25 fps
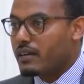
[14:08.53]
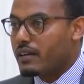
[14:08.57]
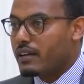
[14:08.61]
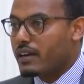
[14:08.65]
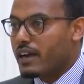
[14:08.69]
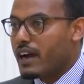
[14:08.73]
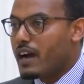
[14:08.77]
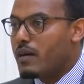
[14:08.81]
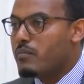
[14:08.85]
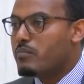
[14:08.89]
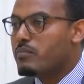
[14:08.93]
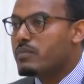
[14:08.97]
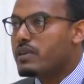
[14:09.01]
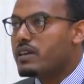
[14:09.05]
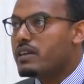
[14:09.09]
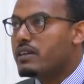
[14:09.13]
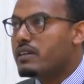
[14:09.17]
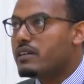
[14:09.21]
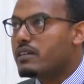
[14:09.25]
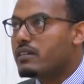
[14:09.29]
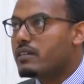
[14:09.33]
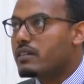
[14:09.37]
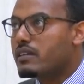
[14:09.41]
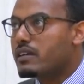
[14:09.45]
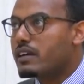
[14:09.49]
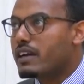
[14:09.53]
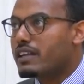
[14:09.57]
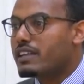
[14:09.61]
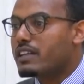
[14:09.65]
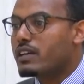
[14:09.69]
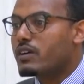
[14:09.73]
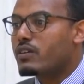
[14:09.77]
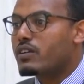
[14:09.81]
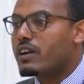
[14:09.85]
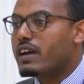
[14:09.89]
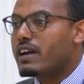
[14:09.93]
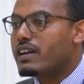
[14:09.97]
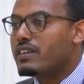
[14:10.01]
can be
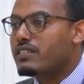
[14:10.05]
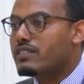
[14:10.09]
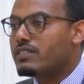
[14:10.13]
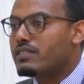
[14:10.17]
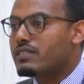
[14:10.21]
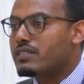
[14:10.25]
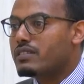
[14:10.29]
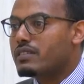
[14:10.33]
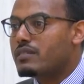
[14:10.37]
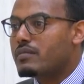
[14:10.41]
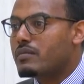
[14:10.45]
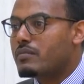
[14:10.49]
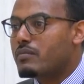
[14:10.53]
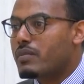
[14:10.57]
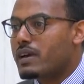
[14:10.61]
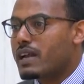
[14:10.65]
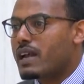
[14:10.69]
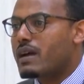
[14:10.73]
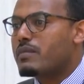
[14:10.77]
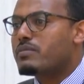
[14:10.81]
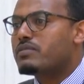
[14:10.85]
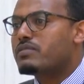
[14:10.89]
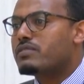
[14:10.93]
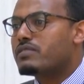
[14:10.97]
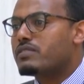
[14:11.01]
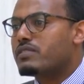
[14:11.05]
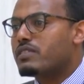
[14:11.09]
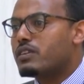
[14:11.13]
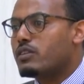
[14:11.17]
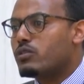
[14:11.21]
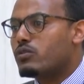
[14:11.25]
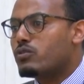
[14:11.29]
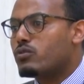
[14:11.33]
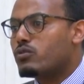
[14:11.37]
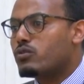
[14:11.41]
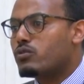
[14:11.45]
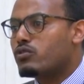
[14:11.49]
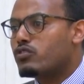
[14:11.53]
categorized perhaps
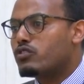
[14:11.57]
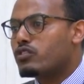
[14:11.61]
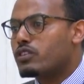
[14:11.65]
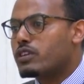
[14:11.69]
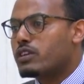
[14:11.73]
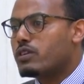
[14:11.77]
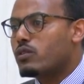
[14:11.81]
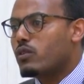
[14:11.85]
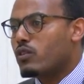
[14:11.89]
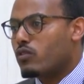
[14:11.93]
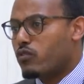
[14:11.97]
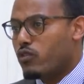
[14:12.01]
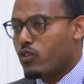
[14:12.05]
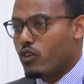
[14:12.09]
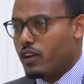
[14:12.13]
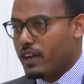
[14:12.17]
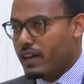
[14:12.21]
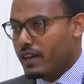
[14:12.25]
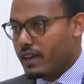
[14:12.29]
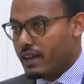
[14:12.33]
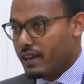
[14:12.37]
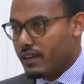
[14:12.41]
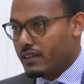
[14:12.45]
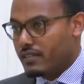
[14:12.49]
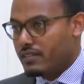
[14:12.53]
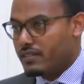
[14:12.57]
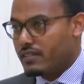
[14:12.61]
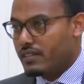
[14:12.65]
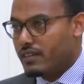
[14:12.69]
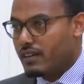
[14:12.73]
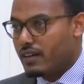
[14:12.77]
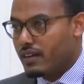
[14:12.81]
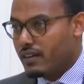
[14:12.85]
into 3 or 4 areas.